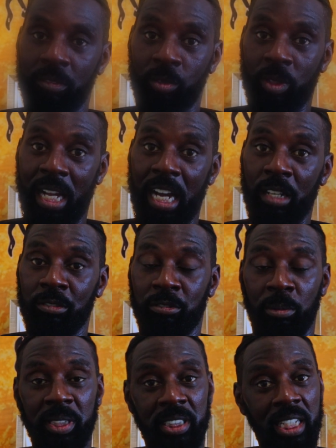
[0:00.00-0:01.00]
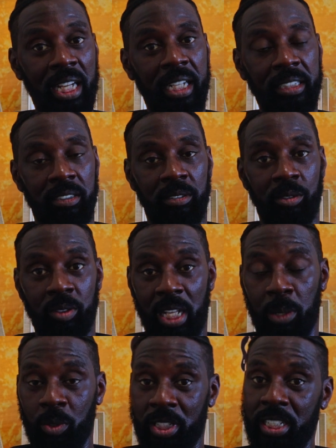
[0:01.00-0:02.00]
to count from inside. So
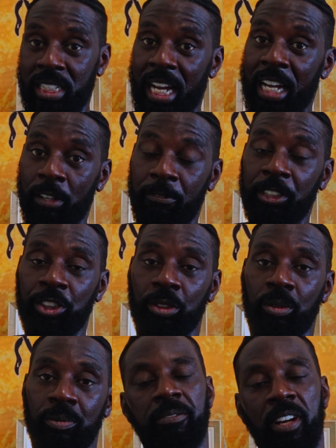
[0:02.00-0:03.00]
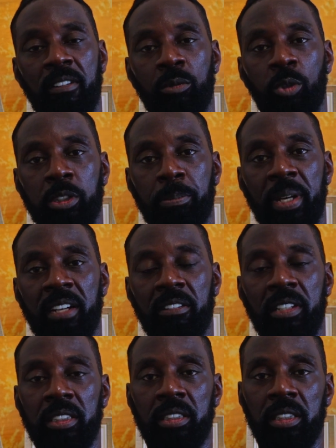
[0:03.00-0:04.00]
that was his high official. The pharaoh was
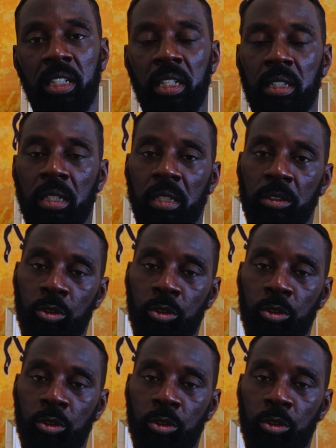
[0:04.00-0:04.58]
buried in a